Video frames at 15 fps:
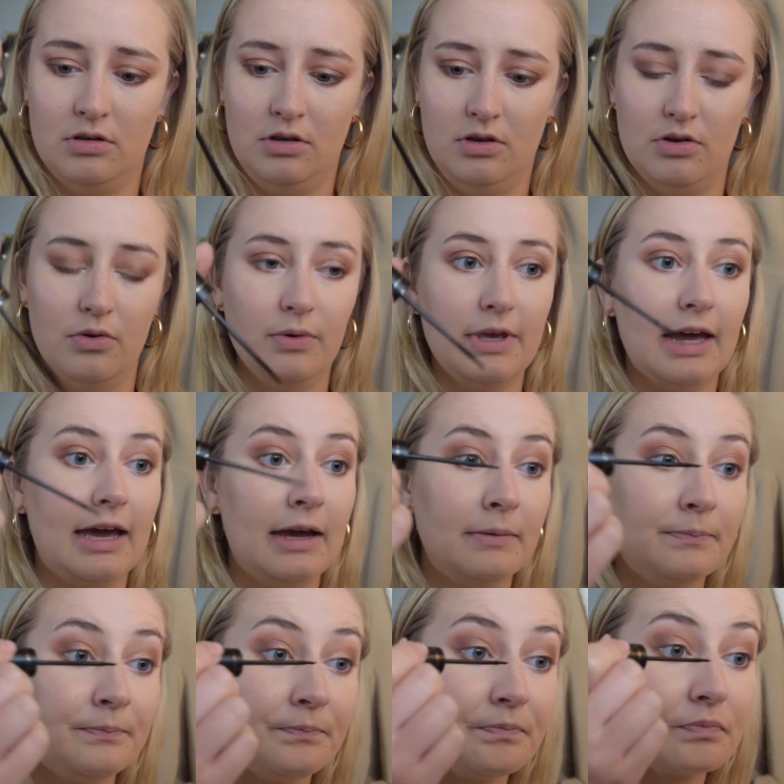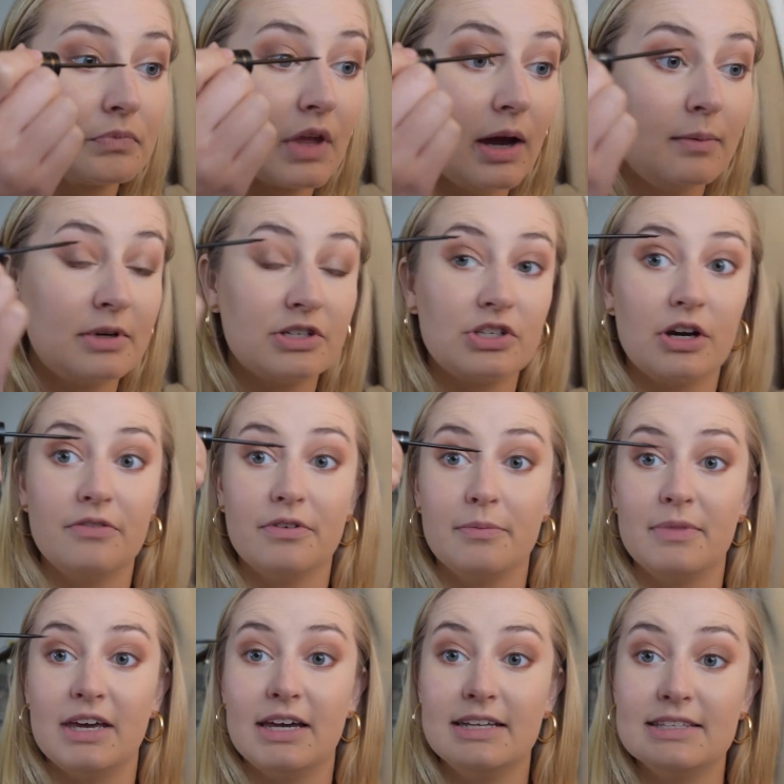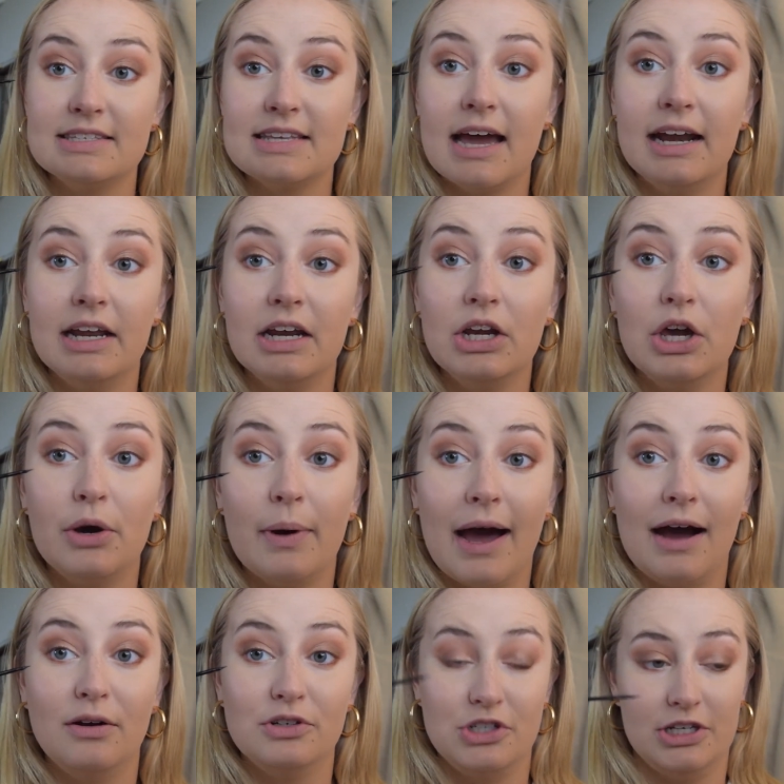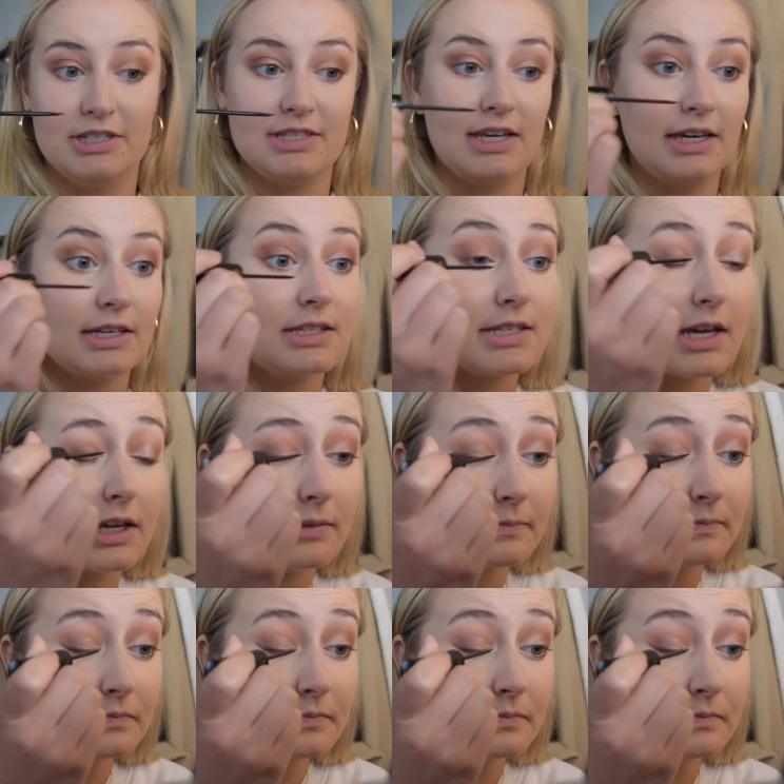Okay, I'm gonna start from the inside and go out just like it said.